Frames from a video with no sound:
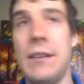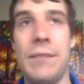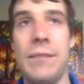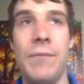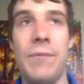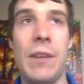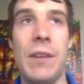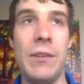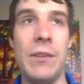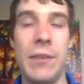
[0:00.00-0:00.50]

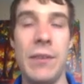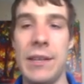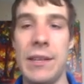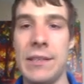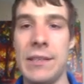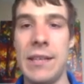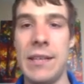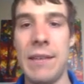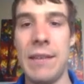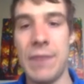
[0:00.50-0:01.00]
other
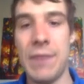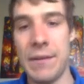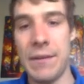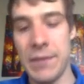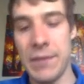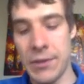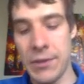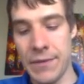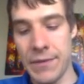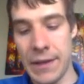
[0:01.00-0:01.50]
things gave off
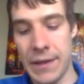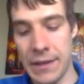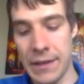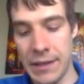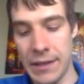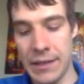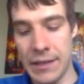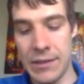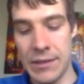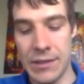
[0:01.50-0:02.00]
ultraviolet
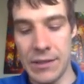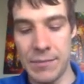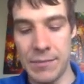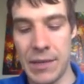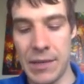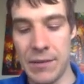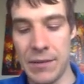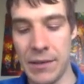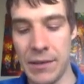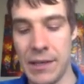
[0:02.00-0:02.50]
light just
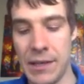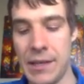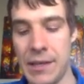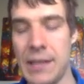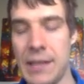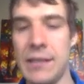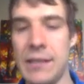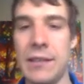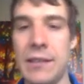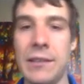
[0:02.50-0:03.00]
being really
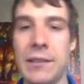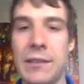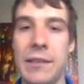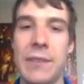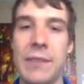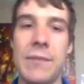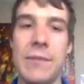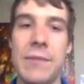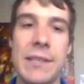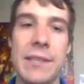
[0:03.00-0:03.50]
hot. Clearly
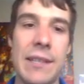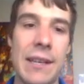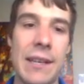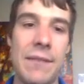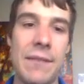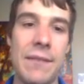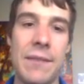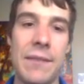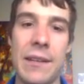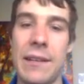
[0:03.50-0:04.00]
it wasn't
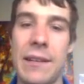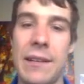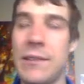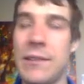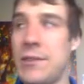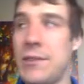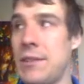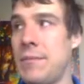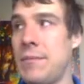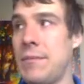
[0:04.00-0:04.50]
infinite
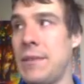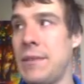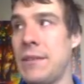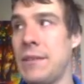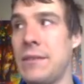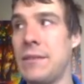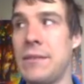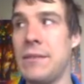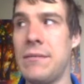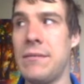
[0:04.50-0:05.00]
energy,
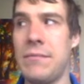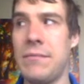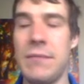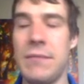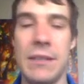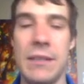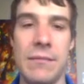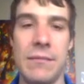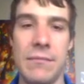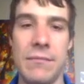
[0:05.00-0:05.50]
because
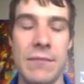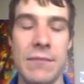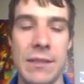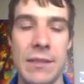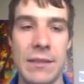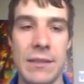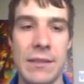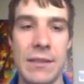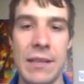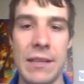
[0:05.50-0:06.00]
that
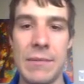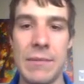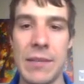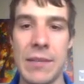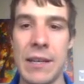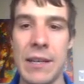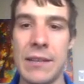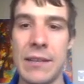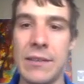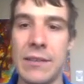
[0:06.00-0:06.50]
just seems
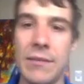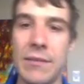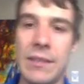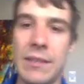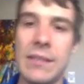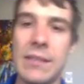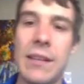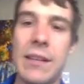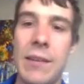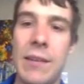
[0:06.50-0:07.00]
odd. So
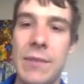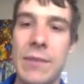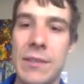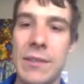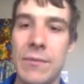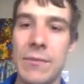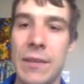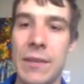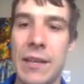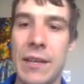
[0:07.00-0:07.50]
this law
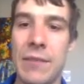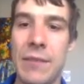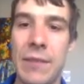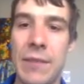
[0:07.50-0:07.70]
wasn't working.